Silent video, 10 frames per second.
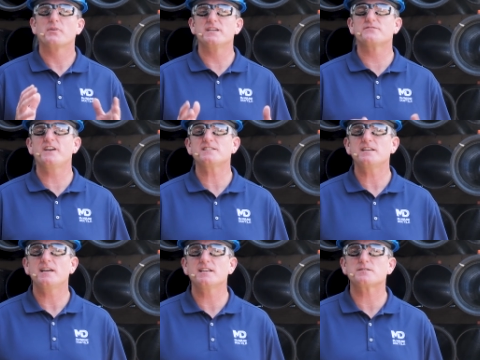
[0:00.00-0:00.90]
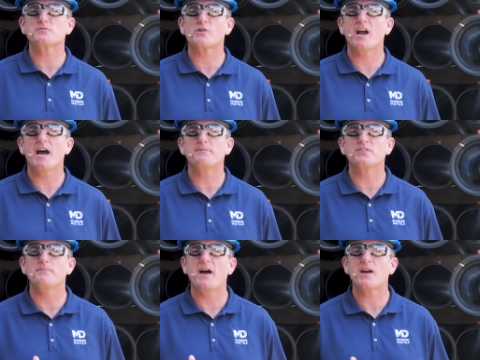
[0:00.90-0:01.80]
Please visit and subscribe
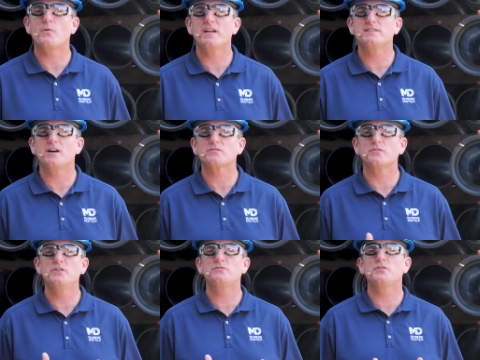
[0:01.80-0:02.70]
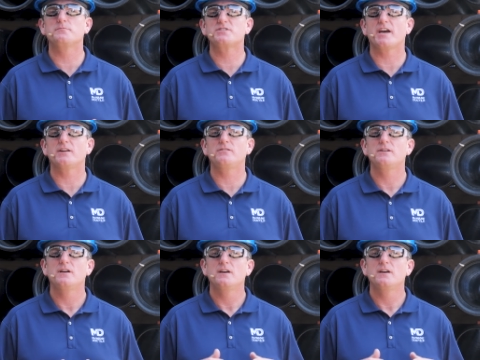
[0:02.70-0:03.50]
to the McWane Ductile YouTube channel